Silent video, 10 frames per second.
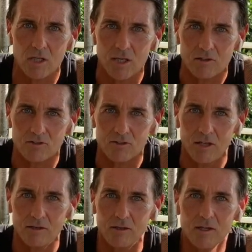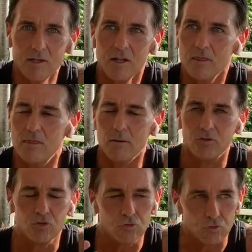gets and the
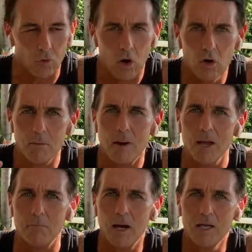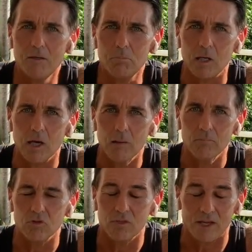stronger my mind
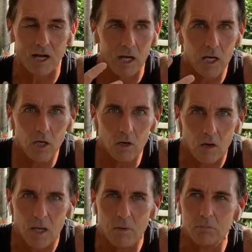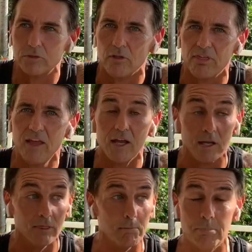becomes and the clearer I'm able to think
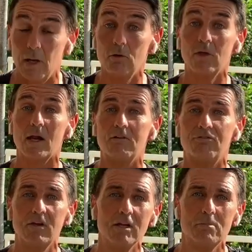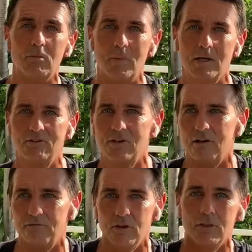and the better that I feel about
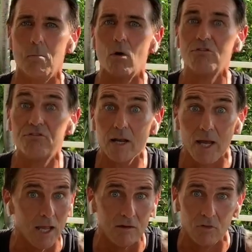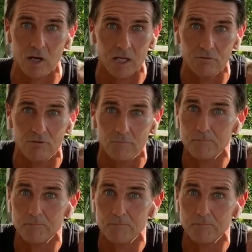myself and the more fun I have in life. And